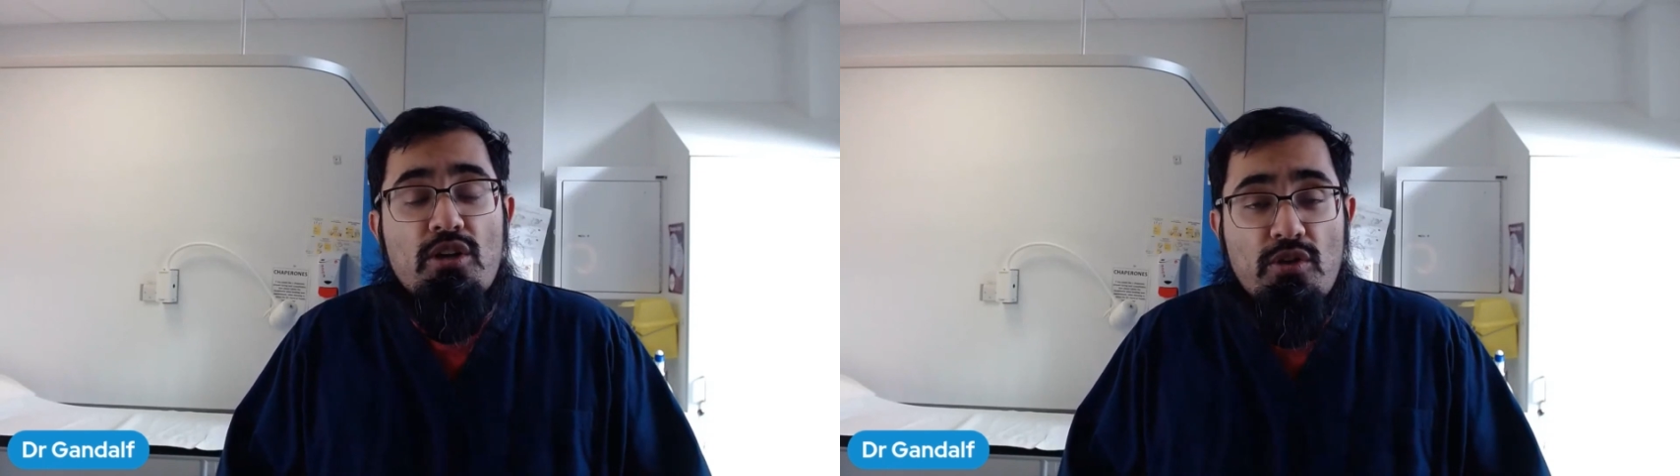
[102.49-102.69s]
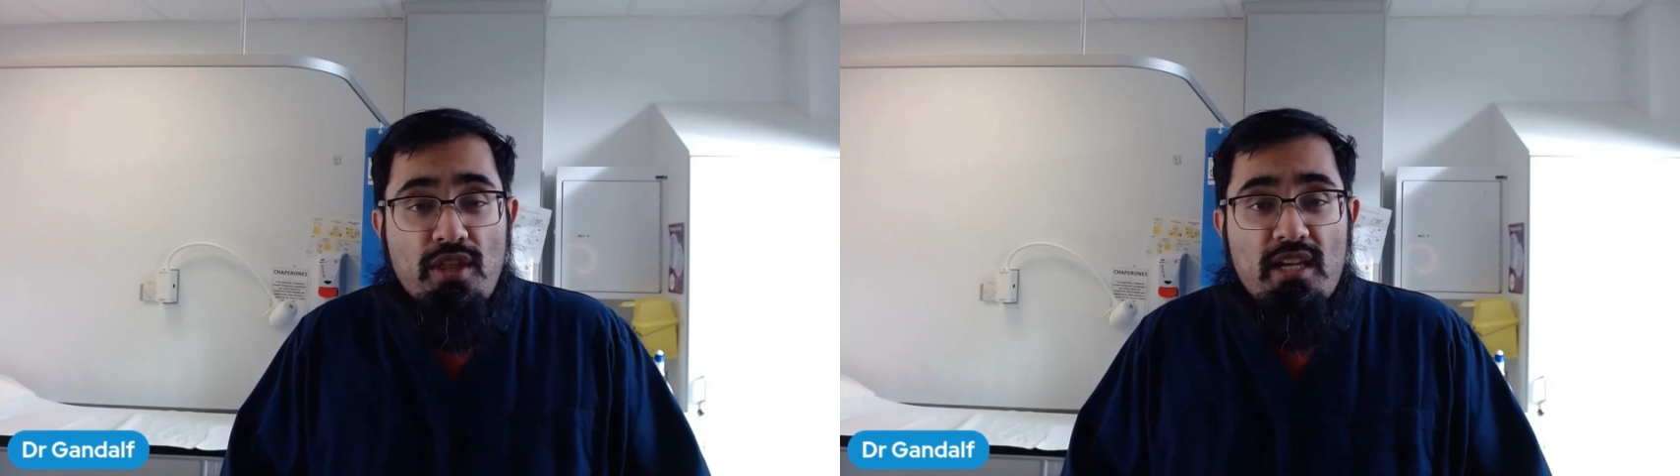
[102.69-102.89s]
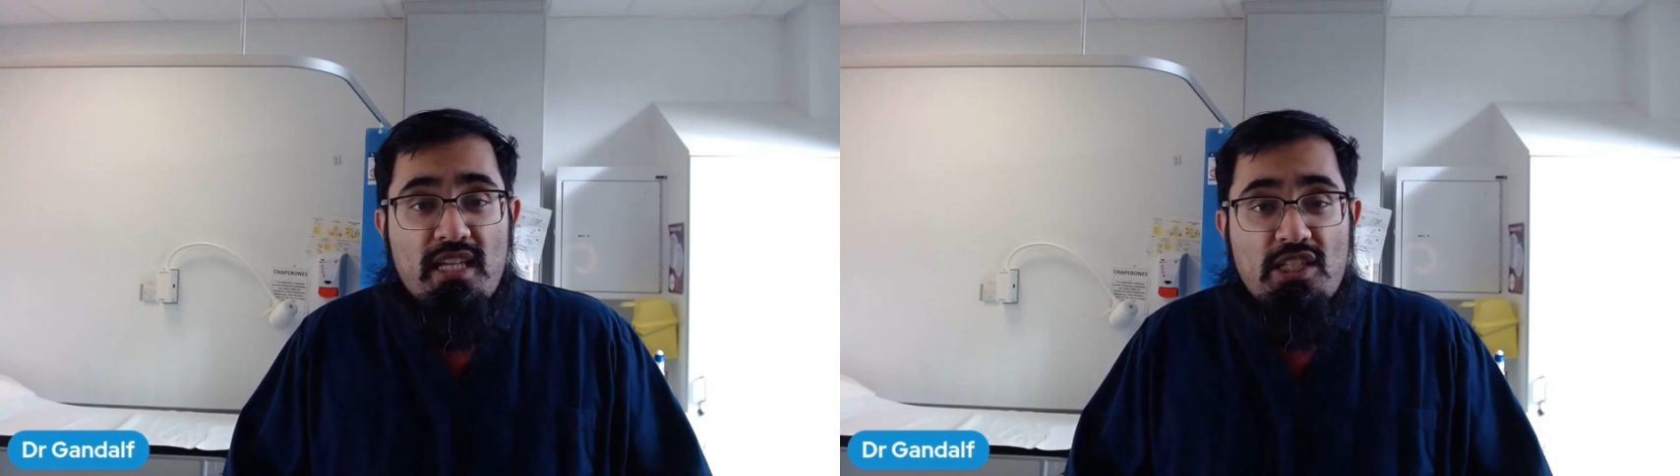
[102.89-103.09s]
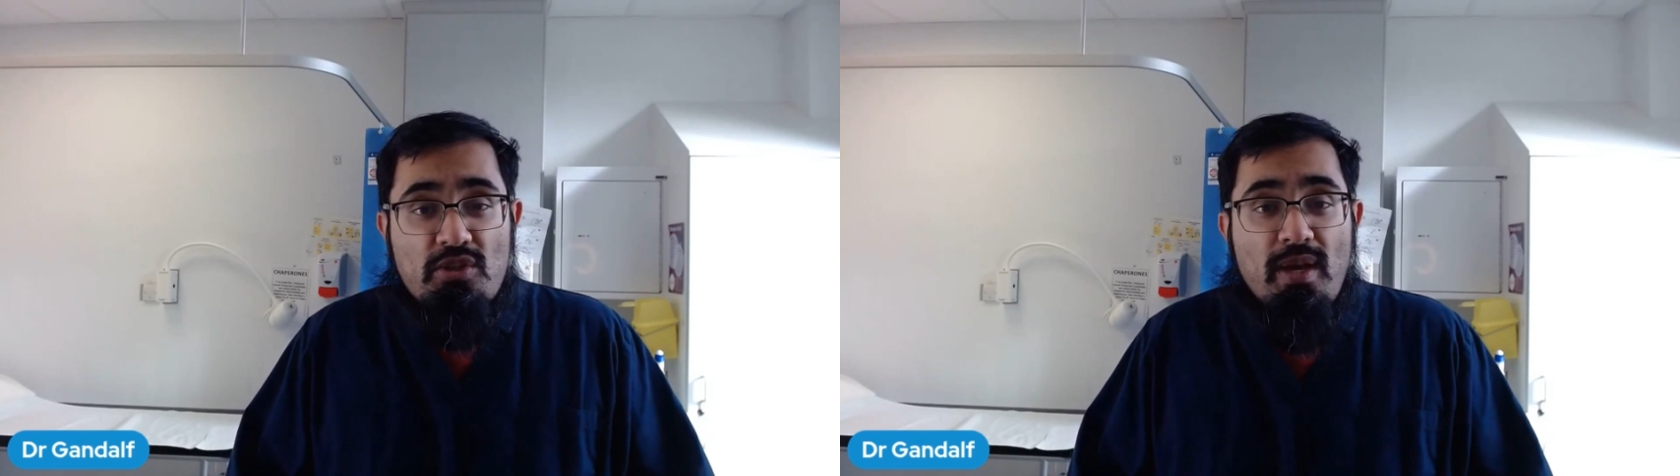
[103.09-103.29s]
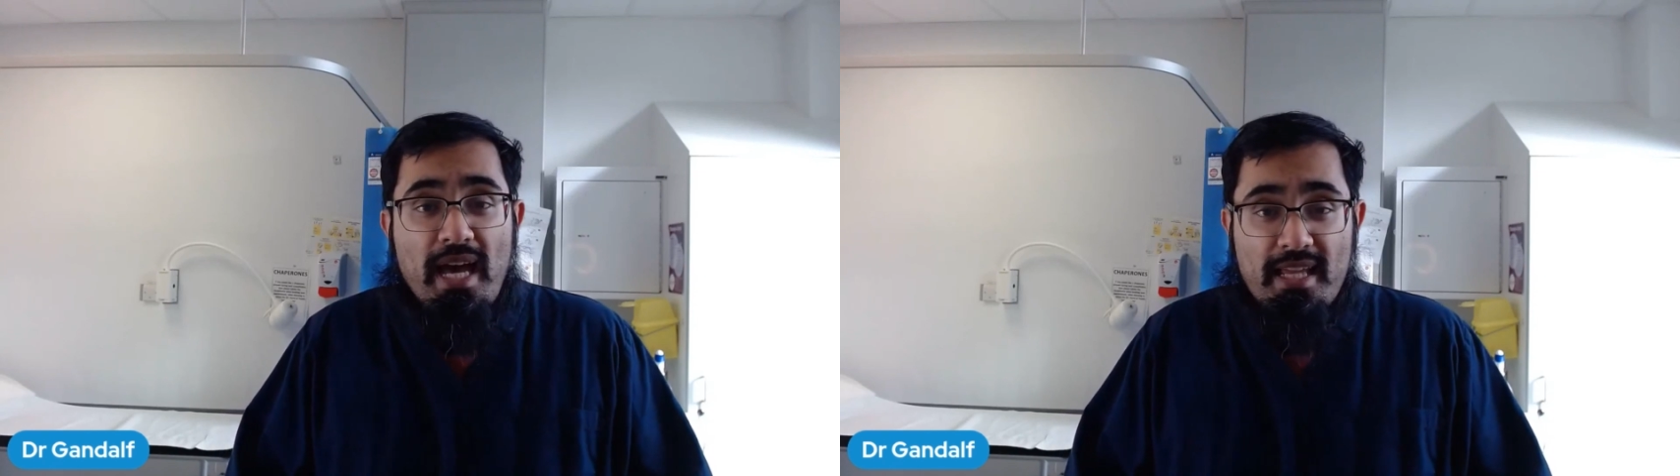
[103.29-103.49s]
you then need
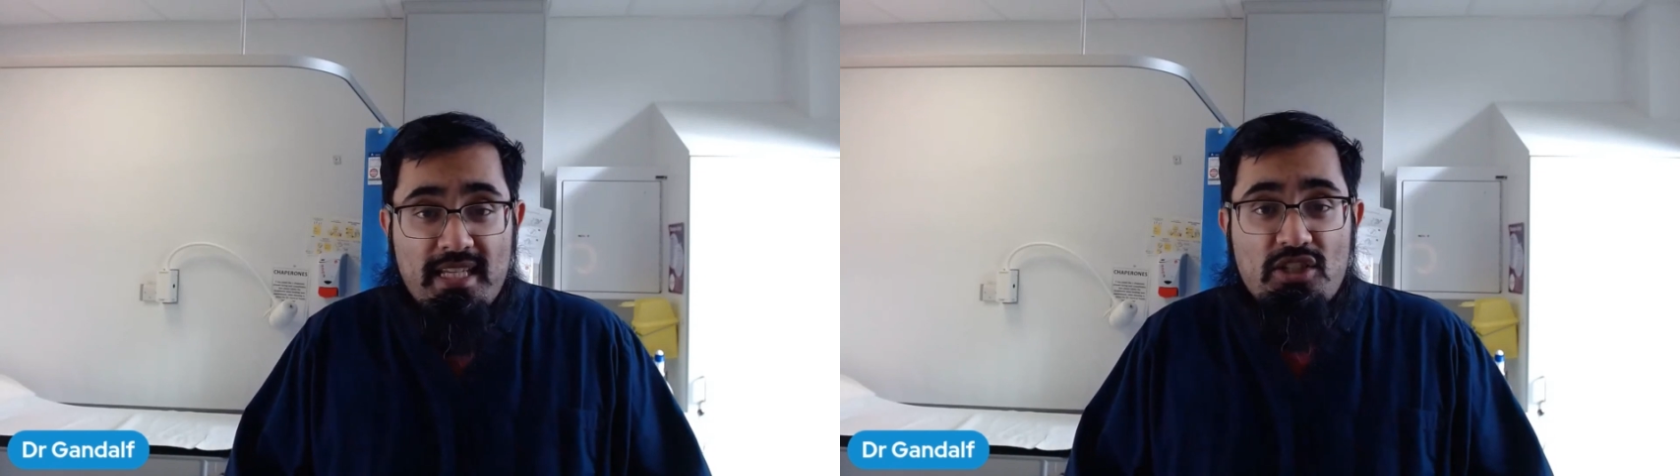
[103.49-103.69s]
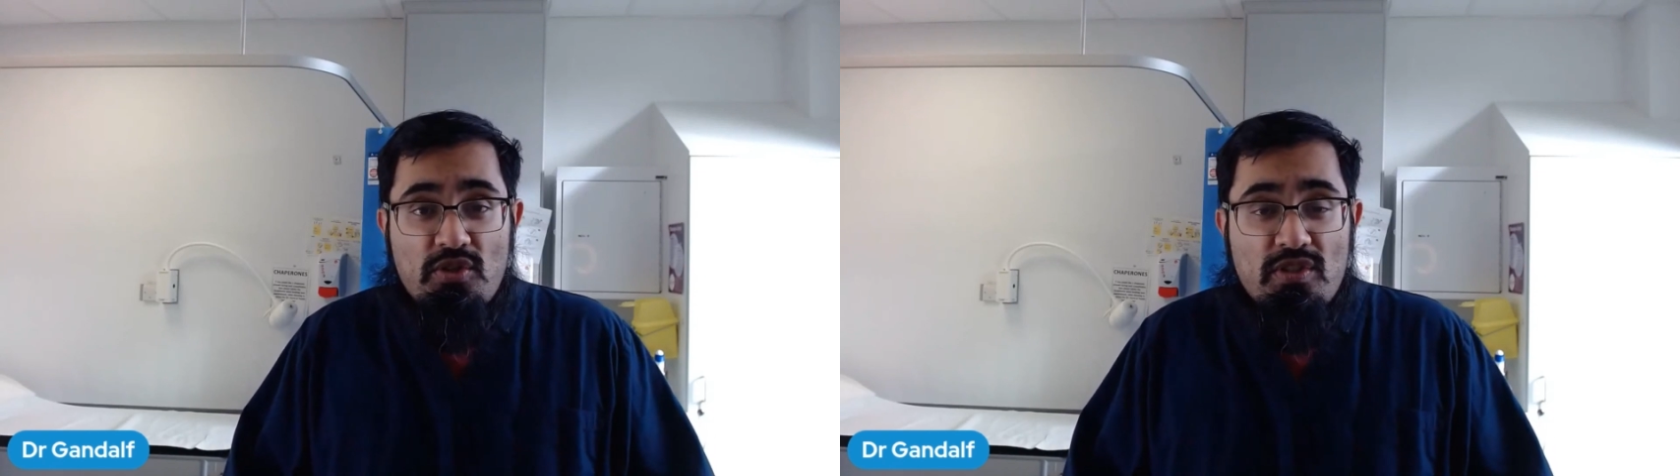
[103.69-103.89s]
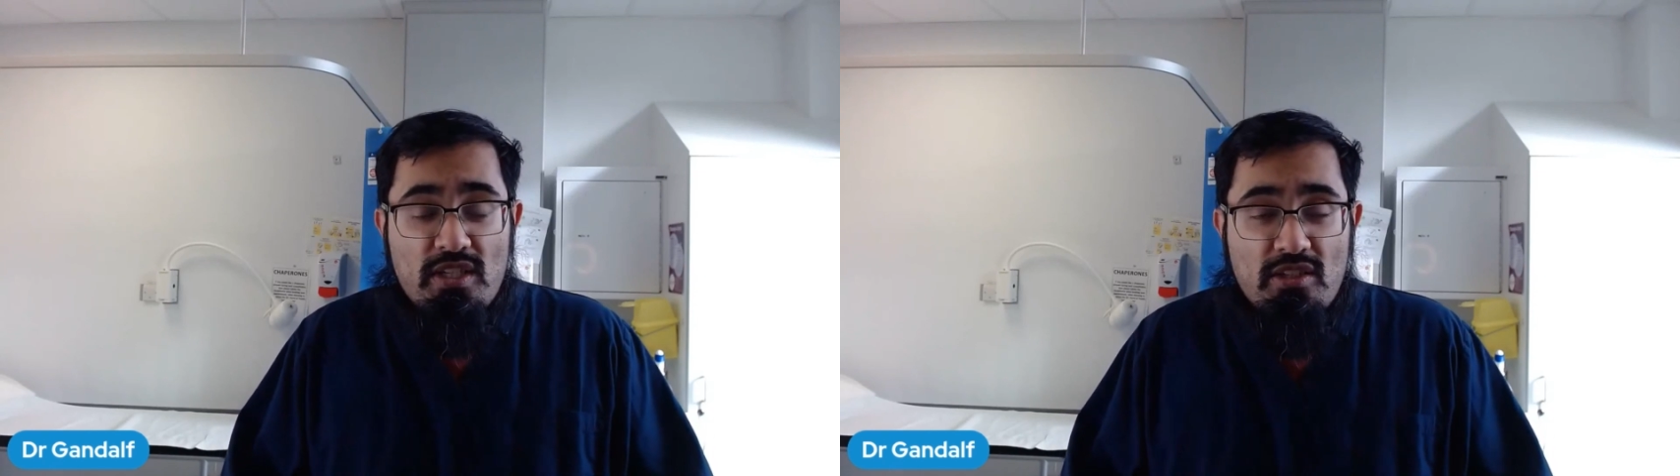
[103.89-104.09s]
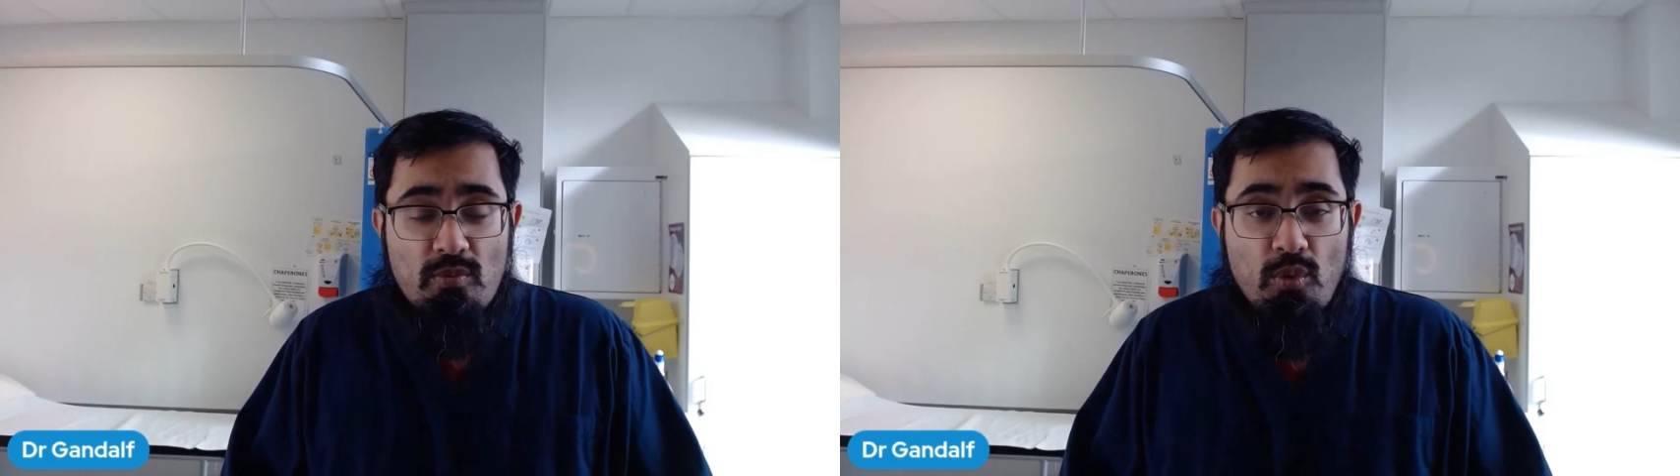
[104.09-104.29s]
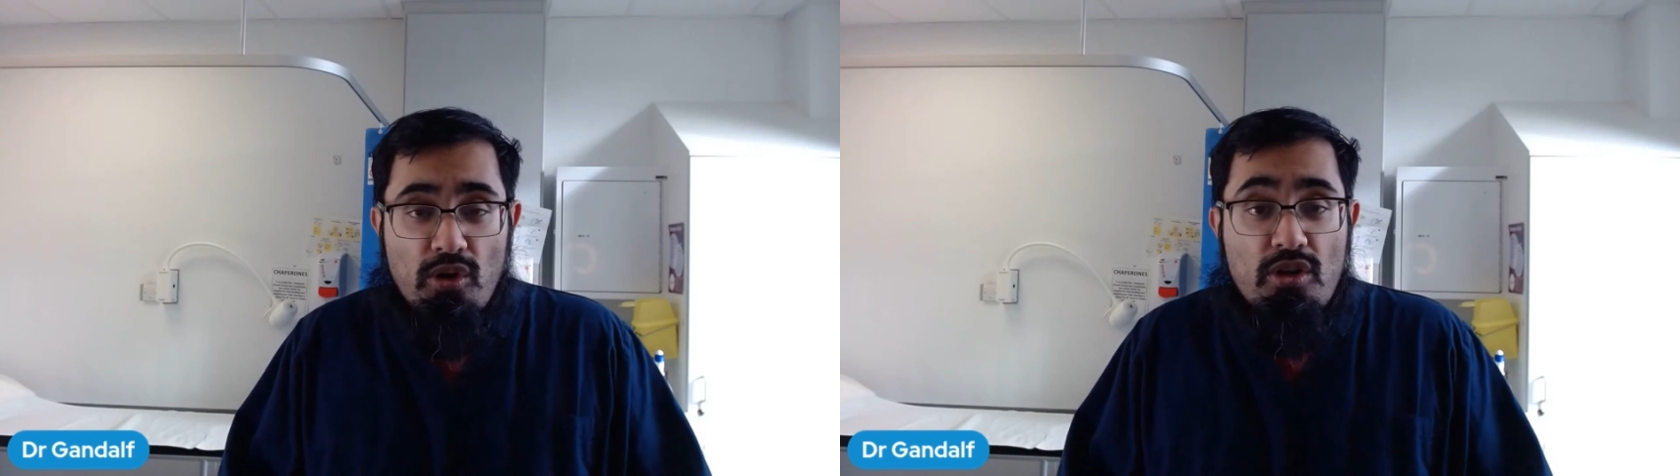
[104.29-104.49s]
to add it to
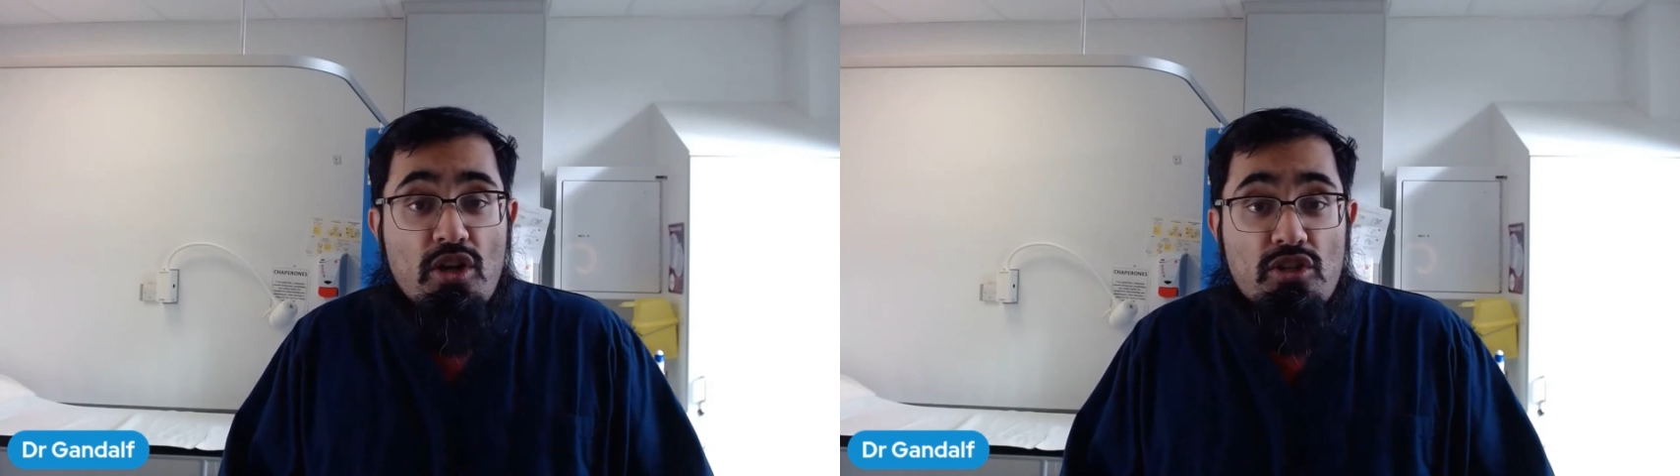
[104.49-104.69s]
System One.